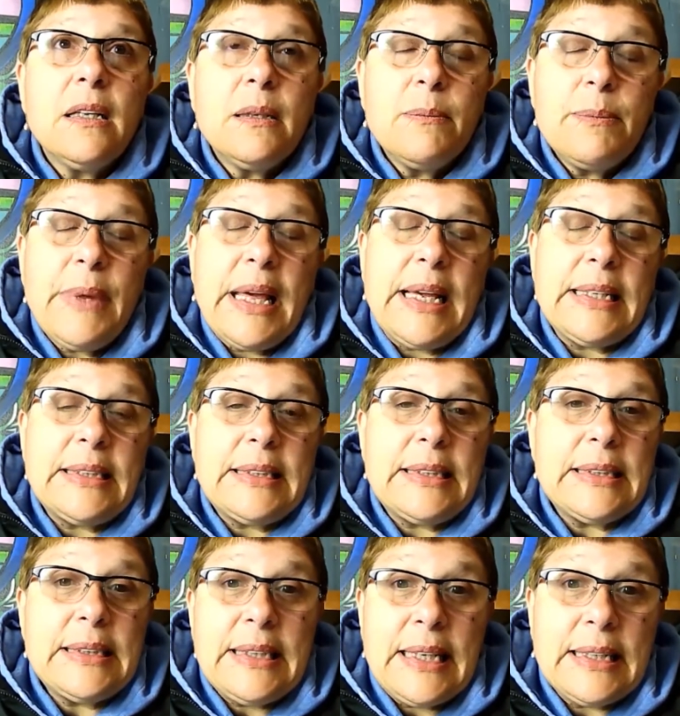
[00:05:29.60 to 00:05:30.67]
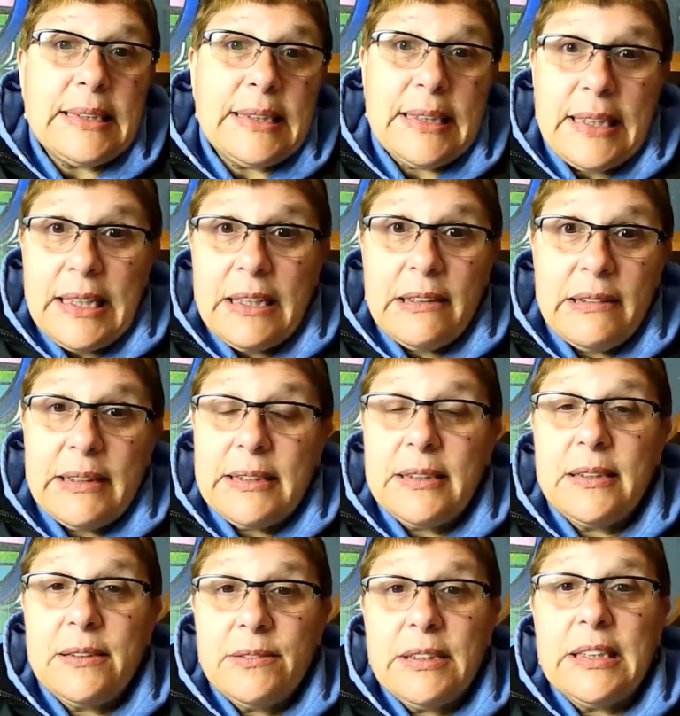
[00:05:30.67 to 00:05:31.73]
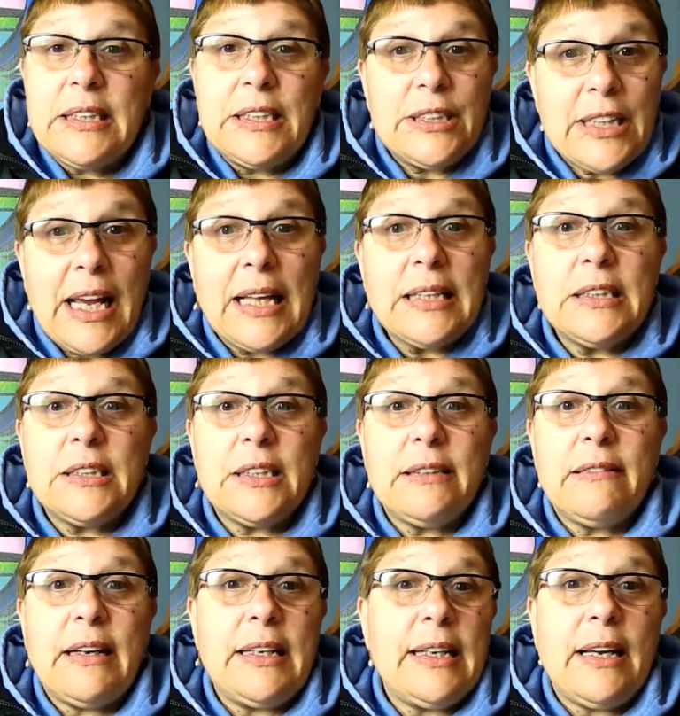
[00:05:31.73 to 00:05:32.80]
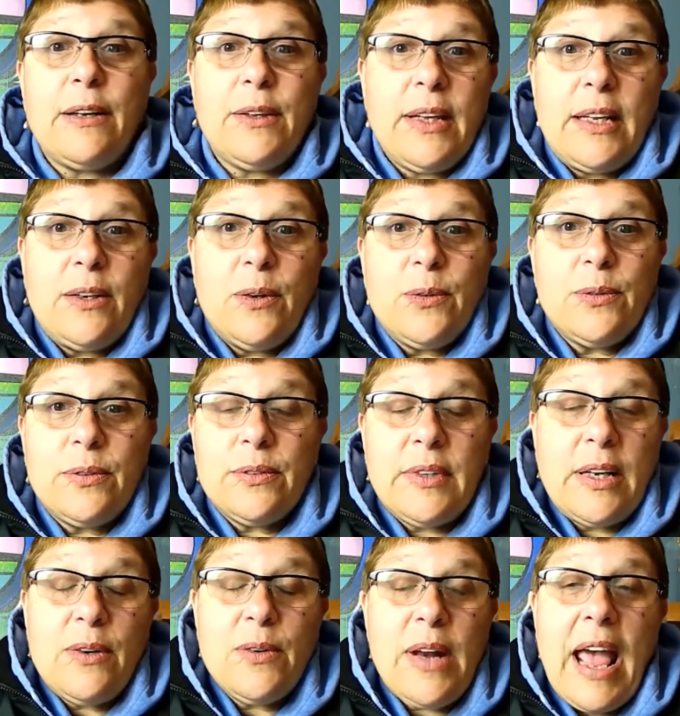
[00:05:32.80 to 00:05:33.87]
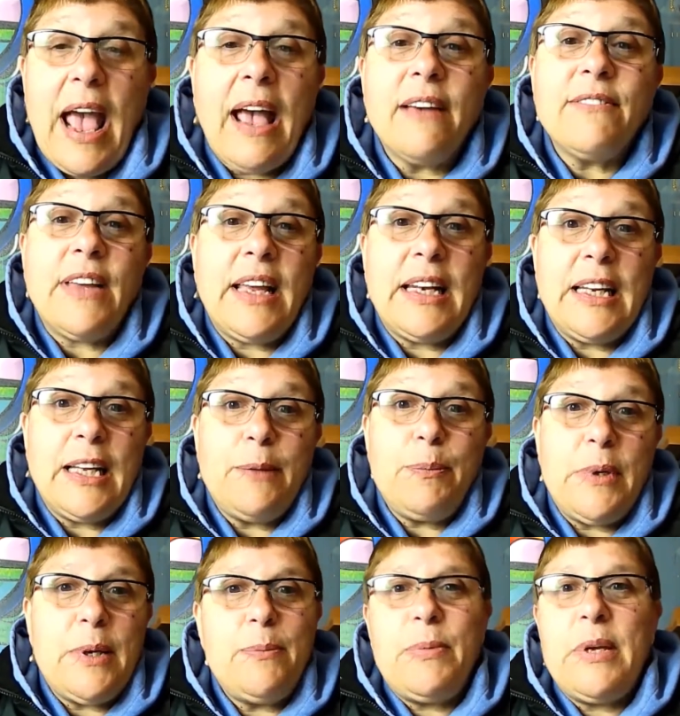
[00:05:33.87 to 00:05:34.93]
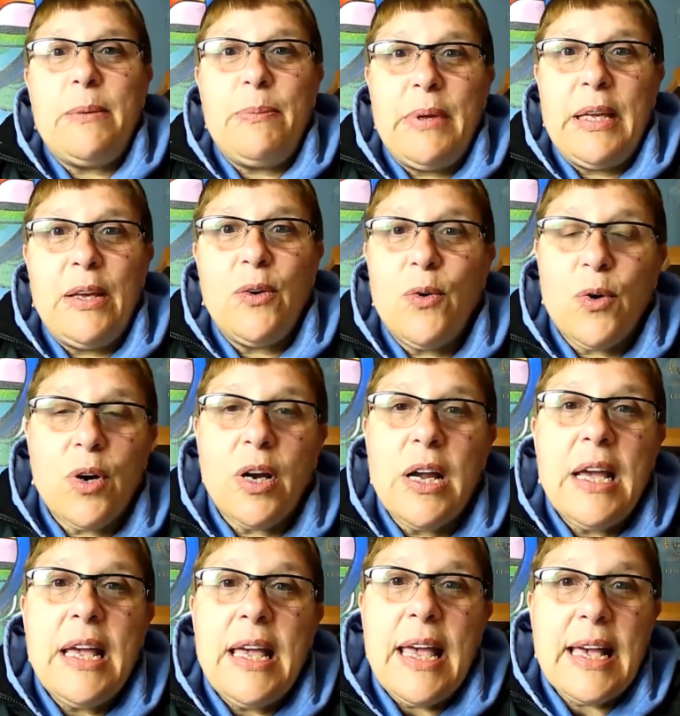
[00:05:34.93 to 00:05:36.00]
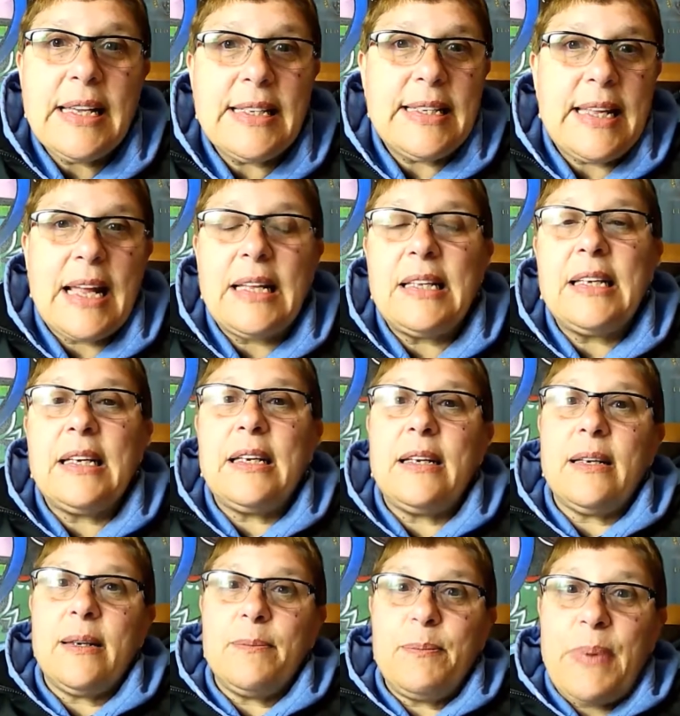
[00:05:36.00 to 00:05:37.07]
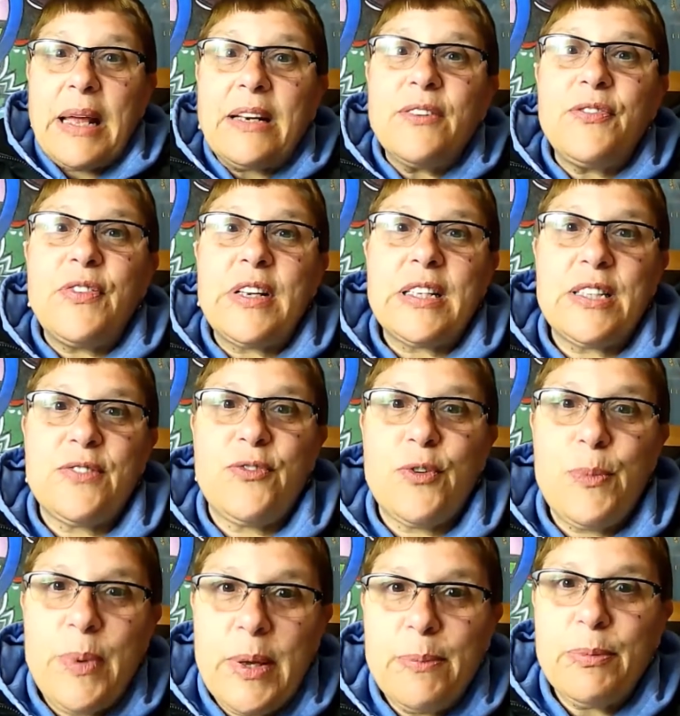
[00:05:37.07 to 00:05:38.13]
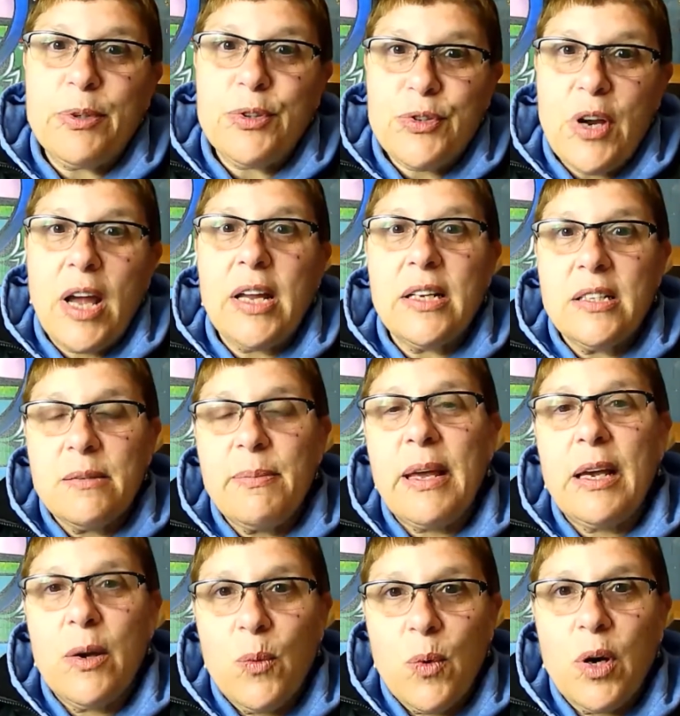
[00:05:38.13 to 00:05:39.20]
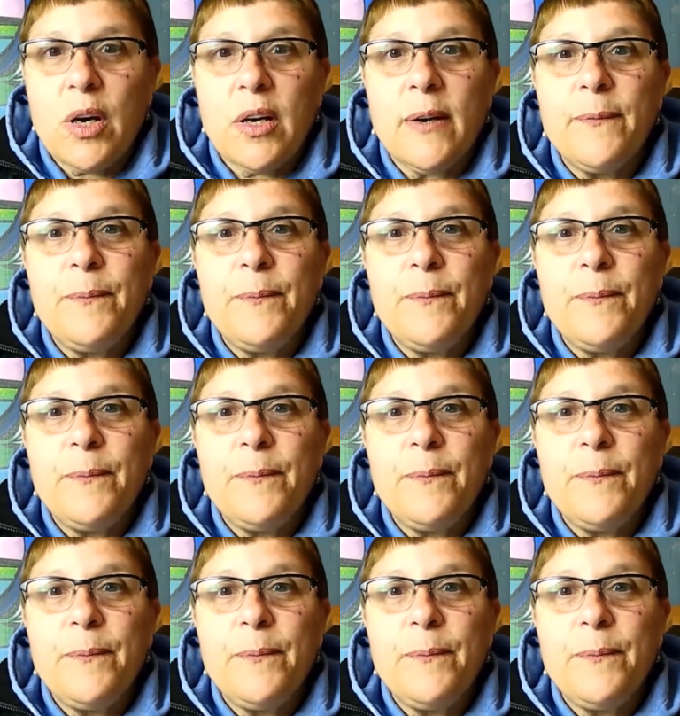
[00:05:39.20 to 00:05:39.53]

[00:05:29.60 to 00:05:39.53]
based in Tanzania. It's really challenging right now. They don't have any PPP or extended benefits for people trying to make it work.